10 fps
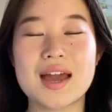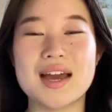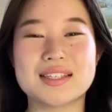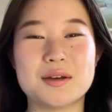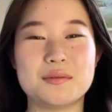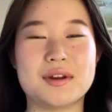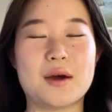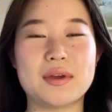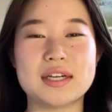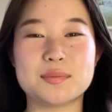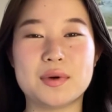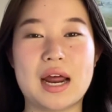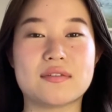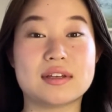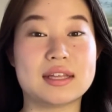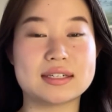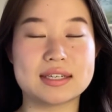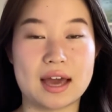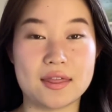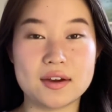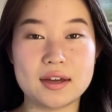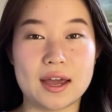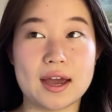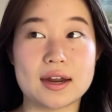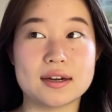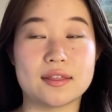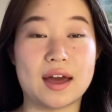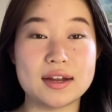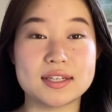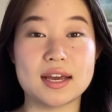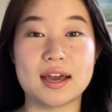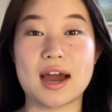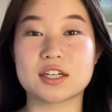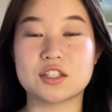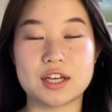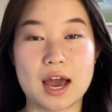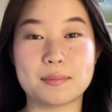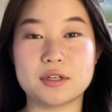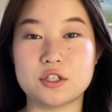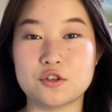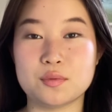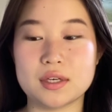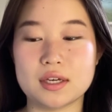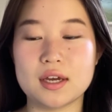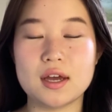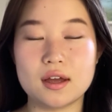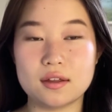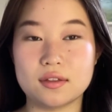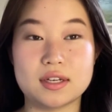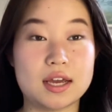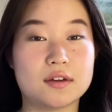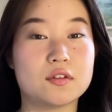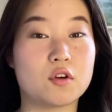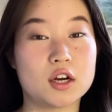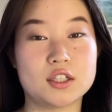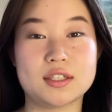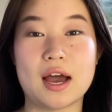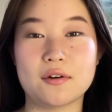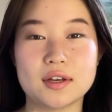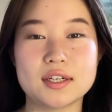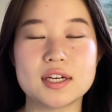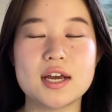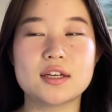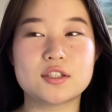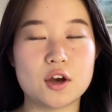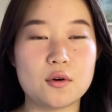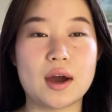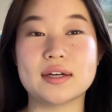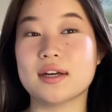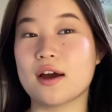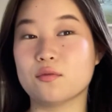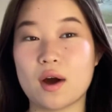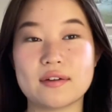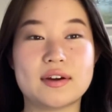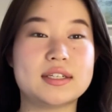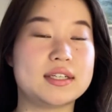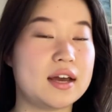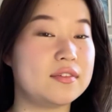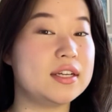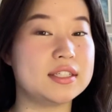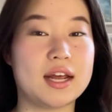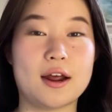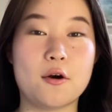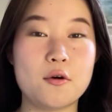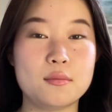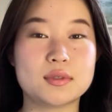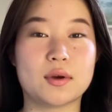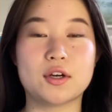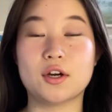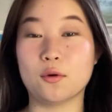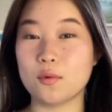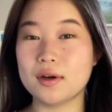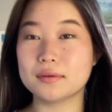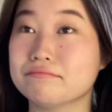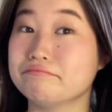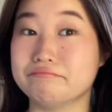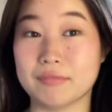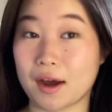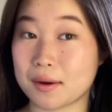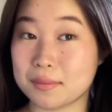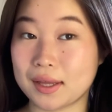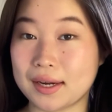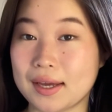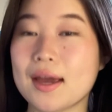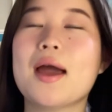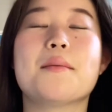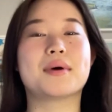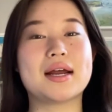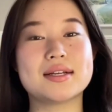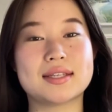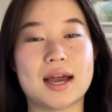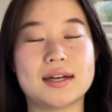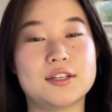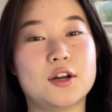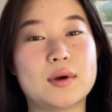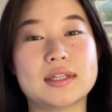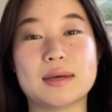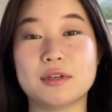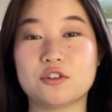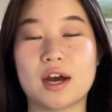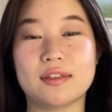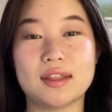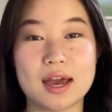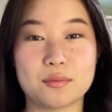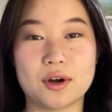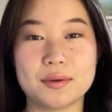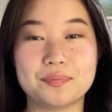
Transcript: So now we had to put everything together, and that day actually happened to be the day of the Rogers outage. So I didn't have Wi-Fi, didn't have internet at home, so I couldn't work, not complaining, but I decided, you know what, let me try the library.